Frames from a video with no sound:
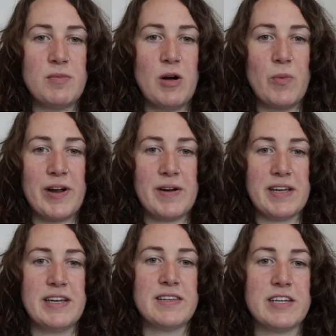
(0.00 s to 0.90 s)
about wearing
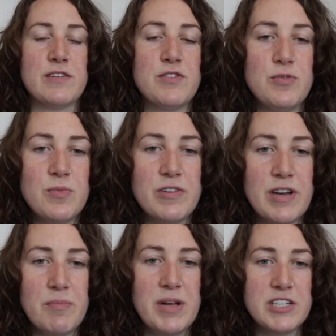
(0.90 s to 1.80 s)
it. Like if you, if
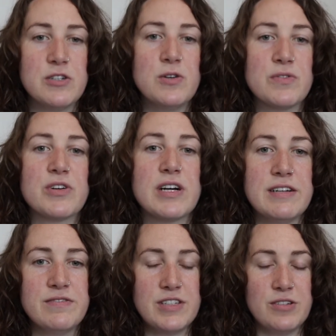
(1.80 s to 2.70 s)
I bend over, I
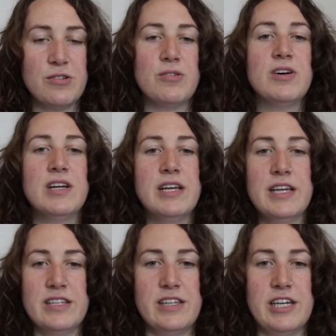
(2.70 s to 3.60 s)
feel
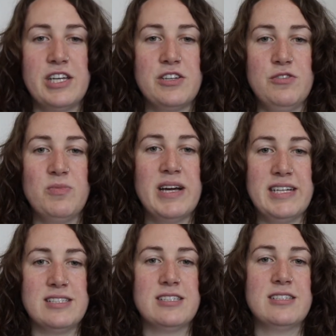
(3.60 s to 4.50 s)
like you
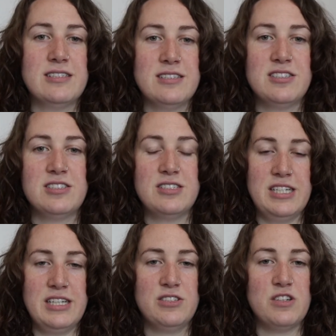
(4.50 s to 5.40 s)
might
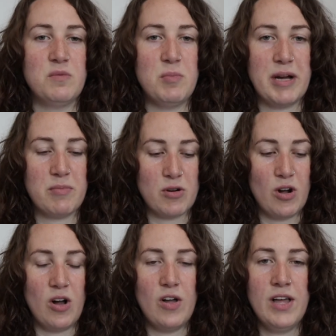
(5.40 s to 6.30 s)
see some of my
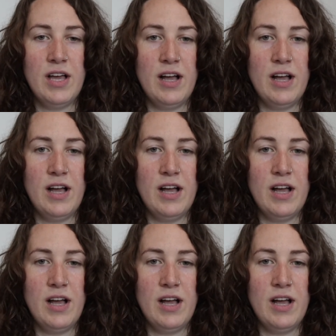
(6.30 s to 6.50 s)
bra,